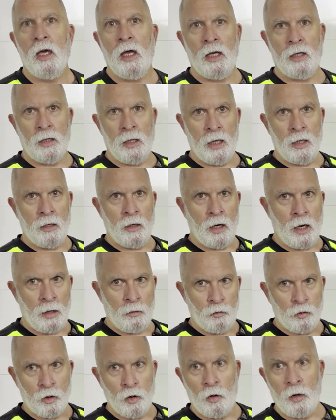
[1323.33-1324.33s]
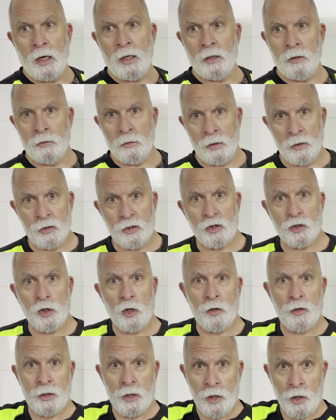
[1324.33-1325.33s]
And then I will go ahead and
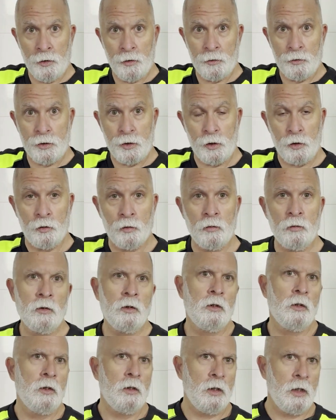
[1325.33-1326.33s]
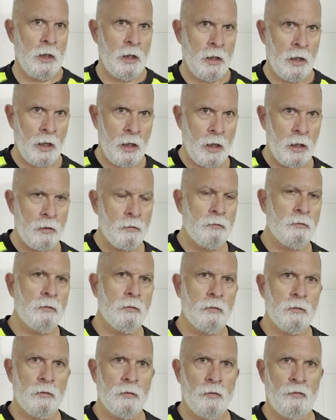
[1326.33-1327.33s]
install the other two in a
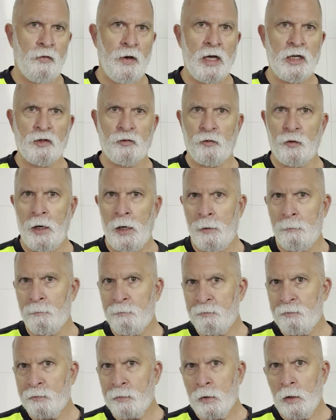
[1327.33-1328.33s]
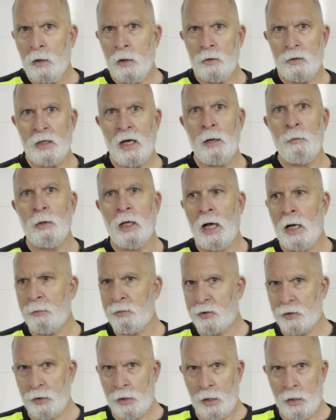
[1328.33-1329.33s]
fast frame time
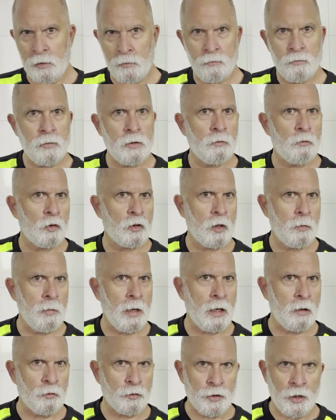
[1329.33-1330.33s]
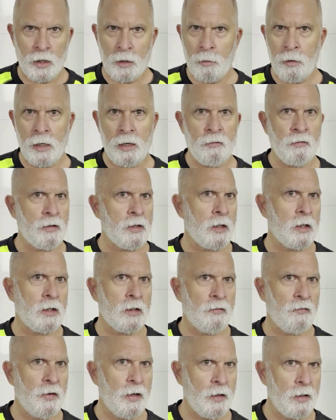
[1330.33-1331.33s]
lapse, and then we'll come back and talk about everything
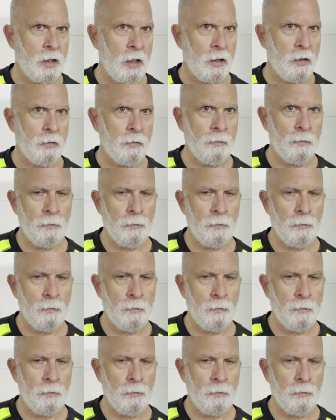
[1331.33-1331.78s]
at the very end.